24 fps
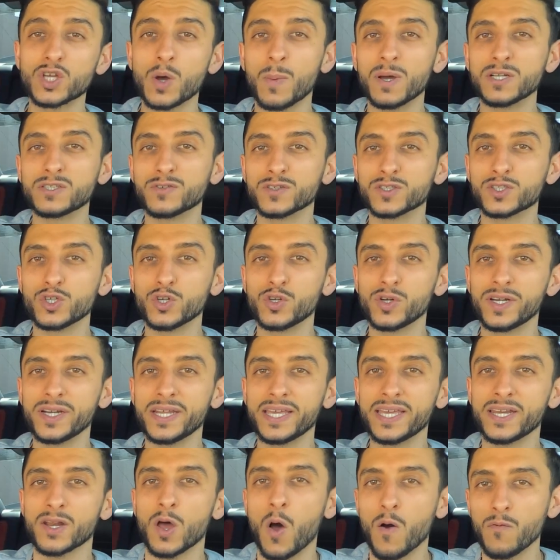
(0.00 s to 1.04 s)
so much for tuning
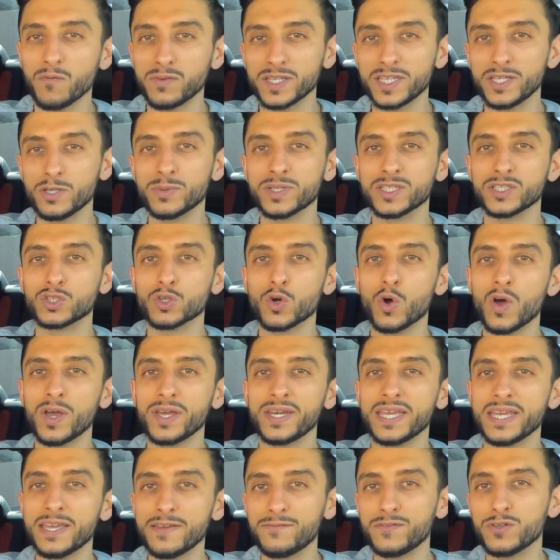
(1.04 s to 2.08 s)
in. Hopefully you
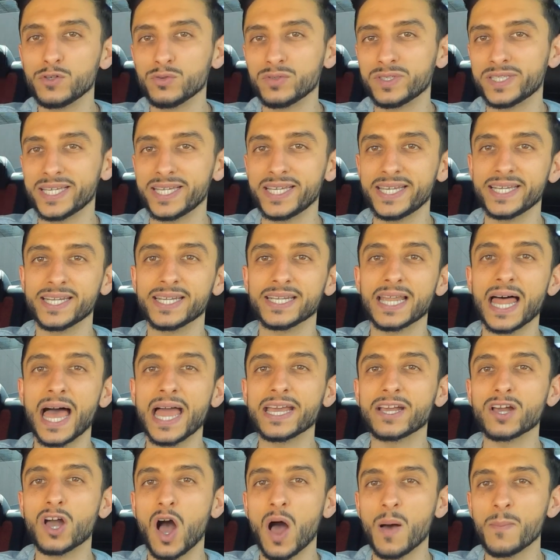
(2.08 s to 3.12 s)
enjoyed. If you did,
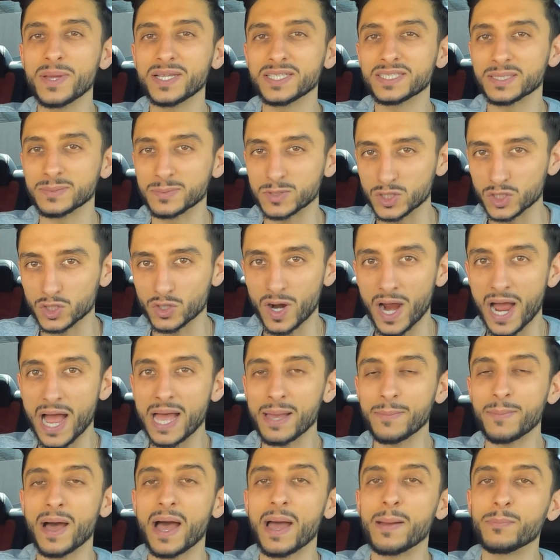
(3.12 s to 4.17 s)
like, comment,
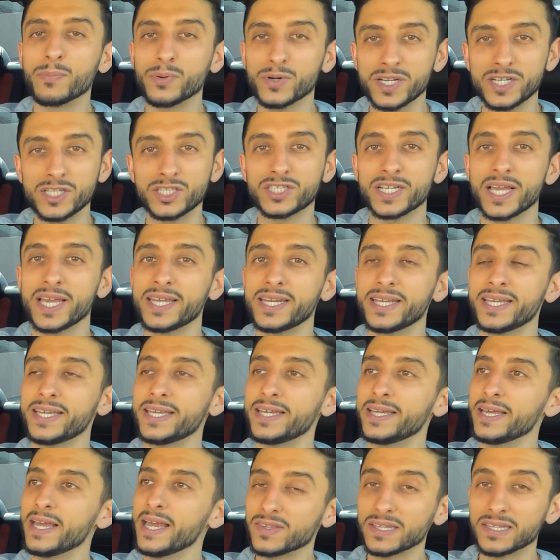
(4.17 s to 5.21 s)
subscribe. I appreciate
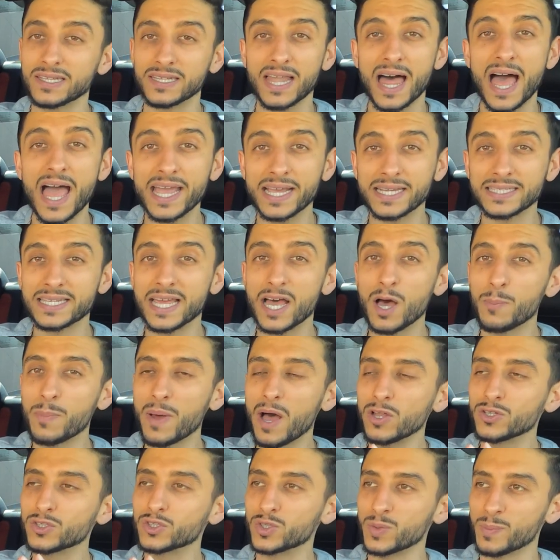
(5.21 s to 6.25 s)
it. The likes help
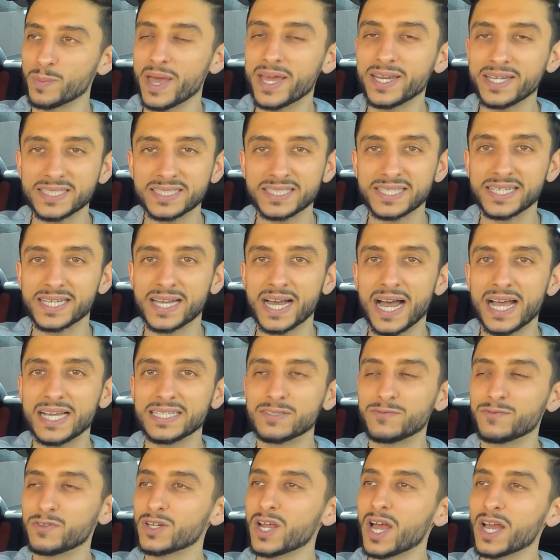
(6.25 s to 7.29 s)
out tremendously,
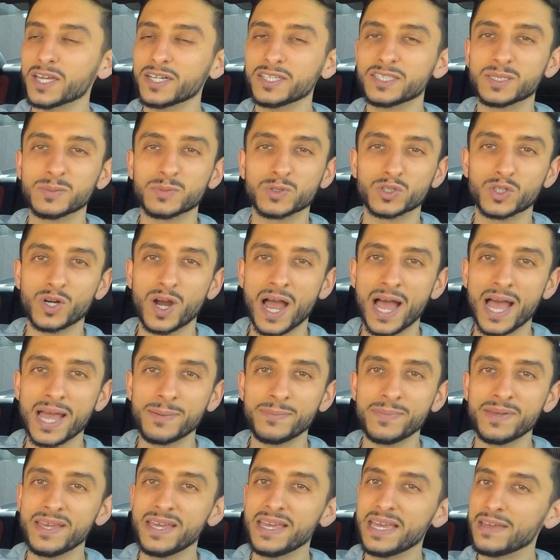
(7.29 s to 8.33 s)
guys. If you're not gonna
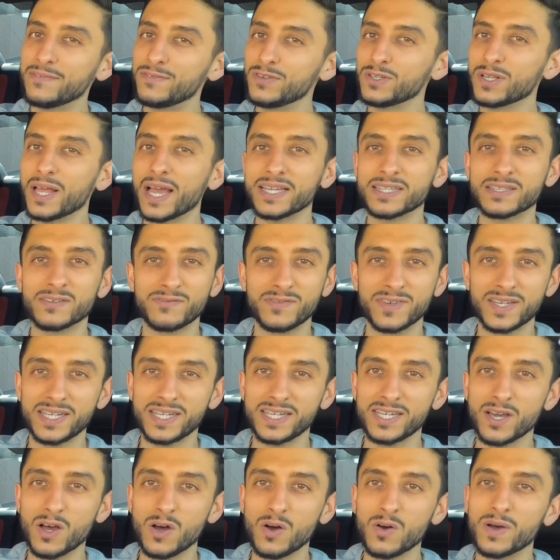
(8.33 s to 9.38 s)
subscribe, if you like the
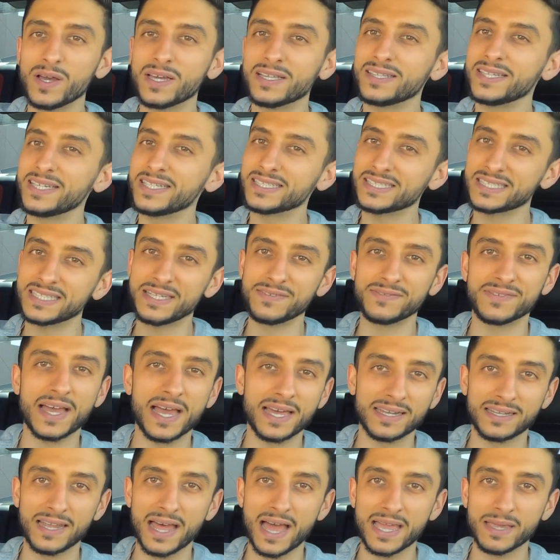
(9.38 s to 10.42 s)
video, at least leave
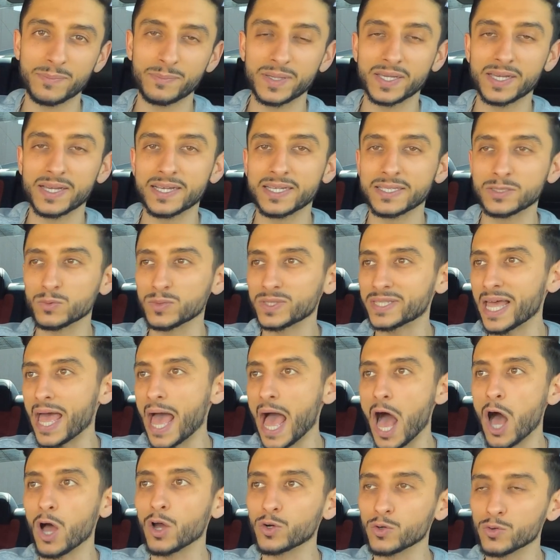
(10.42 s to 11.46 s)
that like, because with the
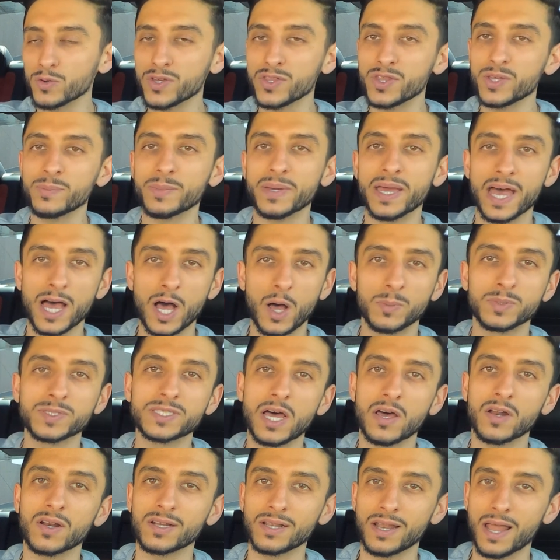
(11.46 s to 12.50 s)
algorithm, it helps
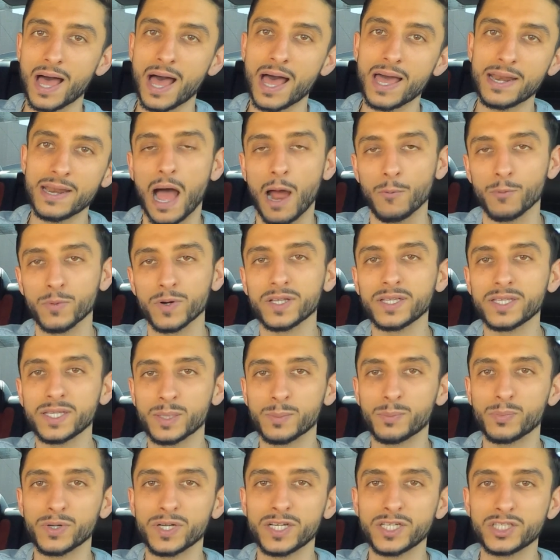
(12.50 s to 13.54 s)
out a lot. I really
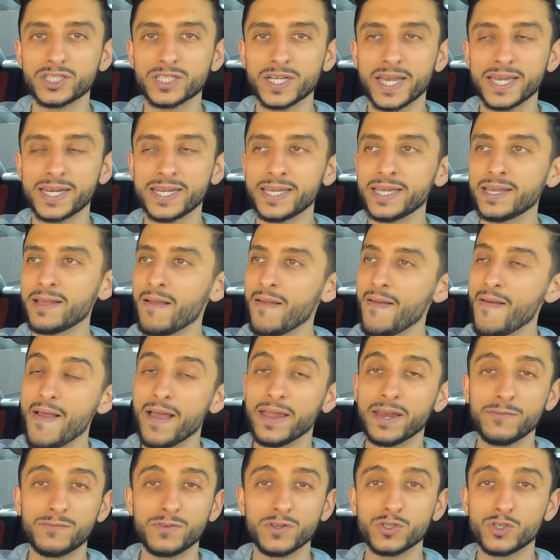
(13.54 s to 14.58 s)
appreciate it.
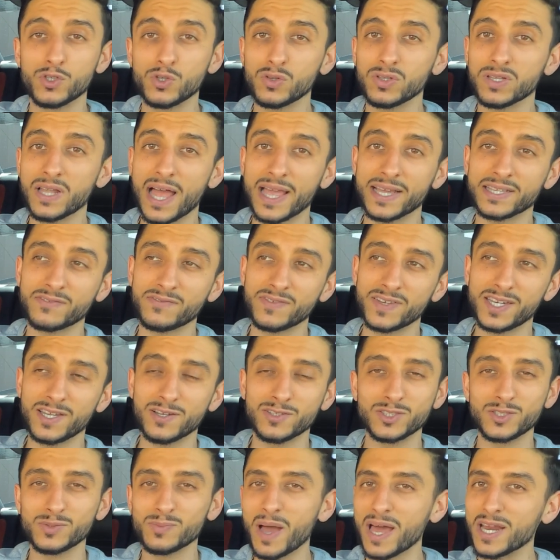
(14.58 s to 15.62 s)
And if you do like the
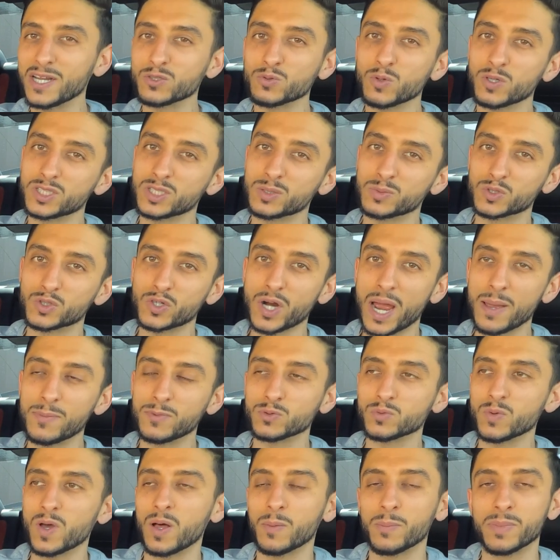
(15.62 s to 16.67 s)
videos, you might as well subscribe
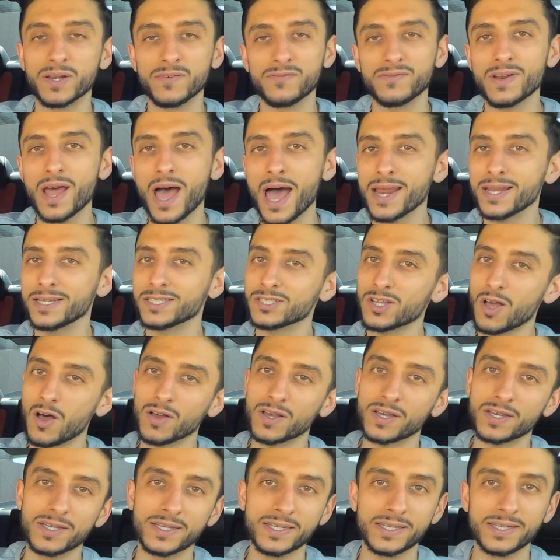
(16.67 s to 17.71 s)
as well. But if not, it's all
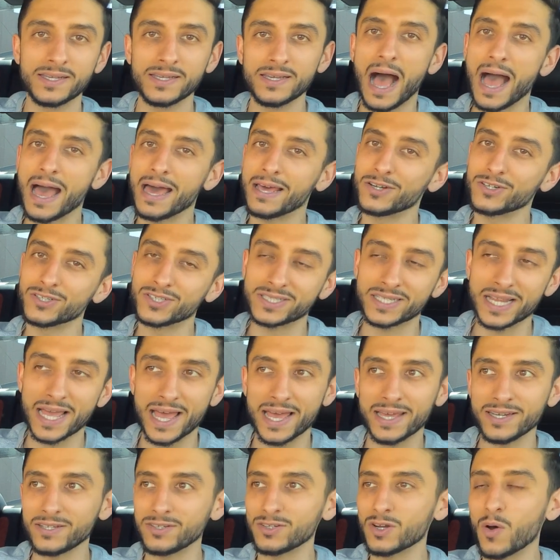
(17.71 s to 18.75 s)
good. I
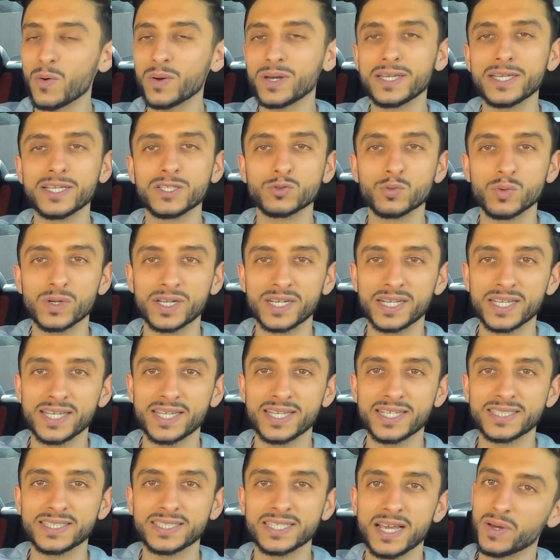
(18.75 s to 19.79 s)
understand. You know, it is what it
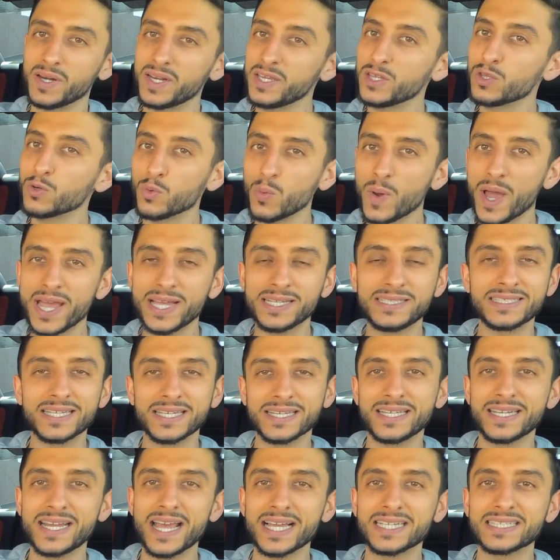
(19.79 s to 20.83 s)
is. But either way, till
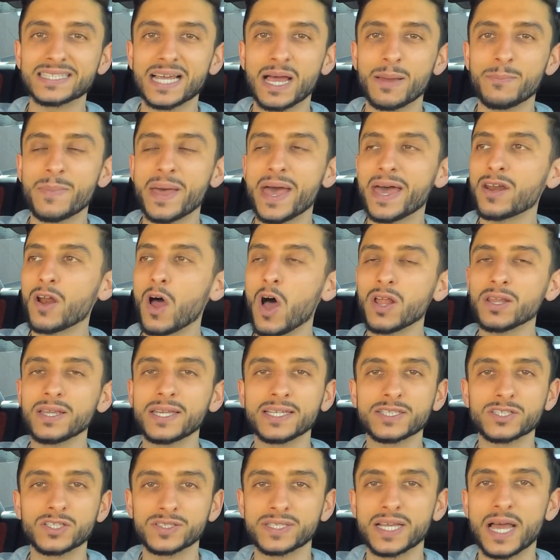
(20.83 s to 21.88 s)
the next time, man, all
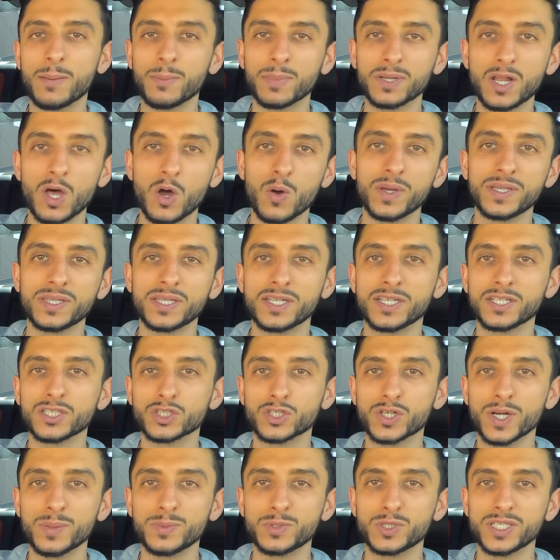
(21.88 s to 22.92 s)
links are down below in the
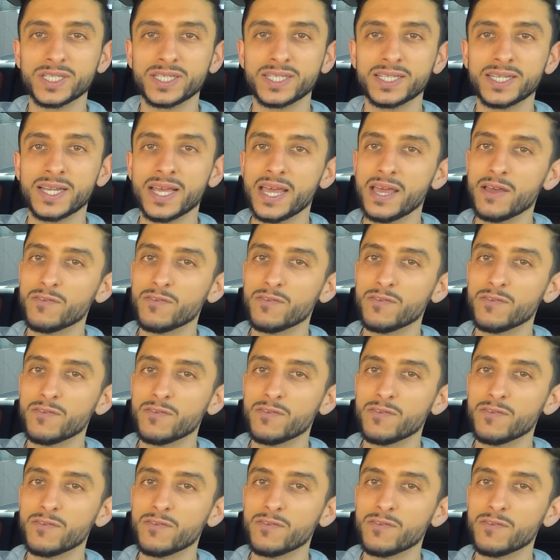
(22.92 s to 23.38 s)
description